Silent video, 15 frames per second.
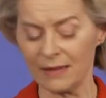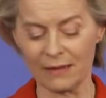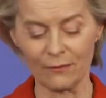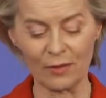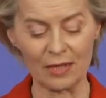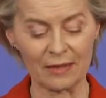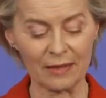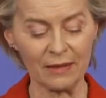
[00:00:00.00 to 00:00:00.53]

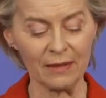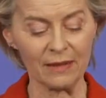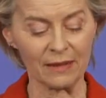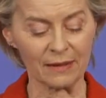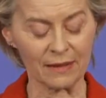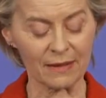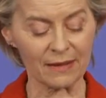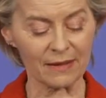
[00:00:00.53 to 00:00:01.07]

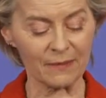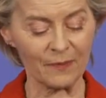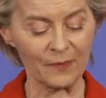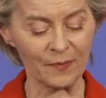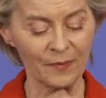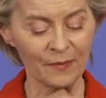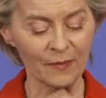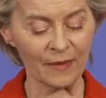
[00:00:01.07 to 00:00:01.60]
resilience,
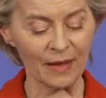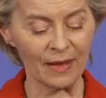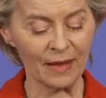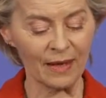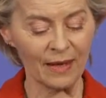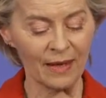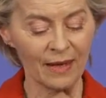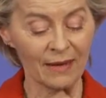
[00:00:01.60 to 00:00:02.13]

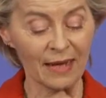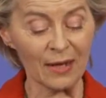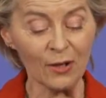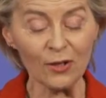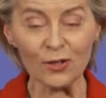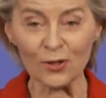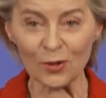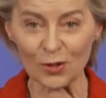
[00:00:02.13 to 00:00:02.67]
they
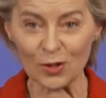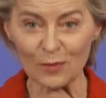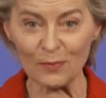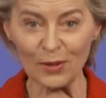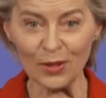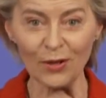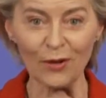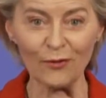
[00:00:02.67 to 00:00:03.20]
also
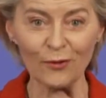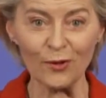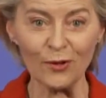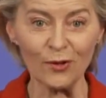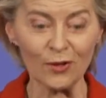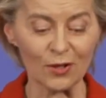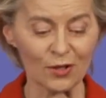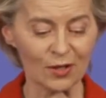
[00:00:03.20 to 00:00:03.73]
spur, of
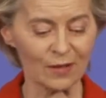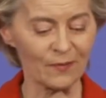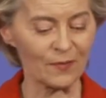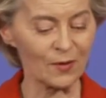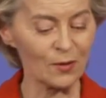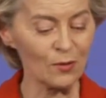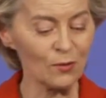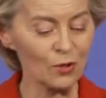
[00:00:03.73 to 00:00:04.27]
course,
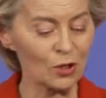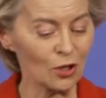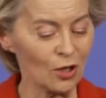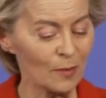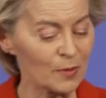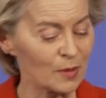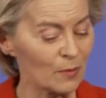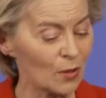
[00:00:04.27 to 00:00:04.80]
new
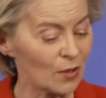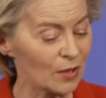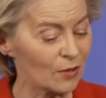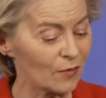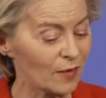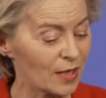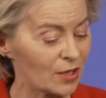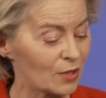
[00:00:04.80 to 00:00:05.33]
jobs, more
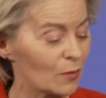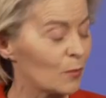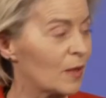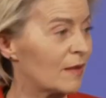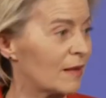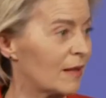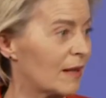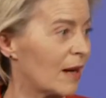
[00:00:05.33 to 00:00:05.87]
innovation
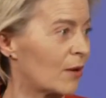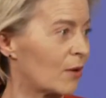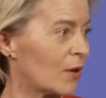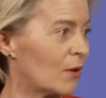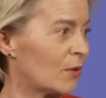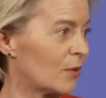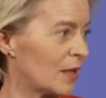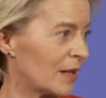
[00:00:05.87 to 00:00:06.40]
within our
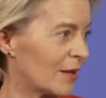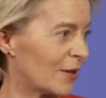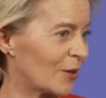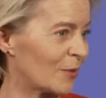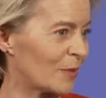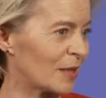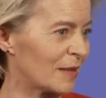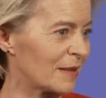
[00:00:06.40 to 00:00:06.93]
own
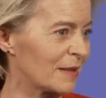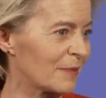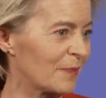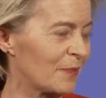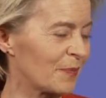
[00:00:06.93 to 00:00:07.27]
economies.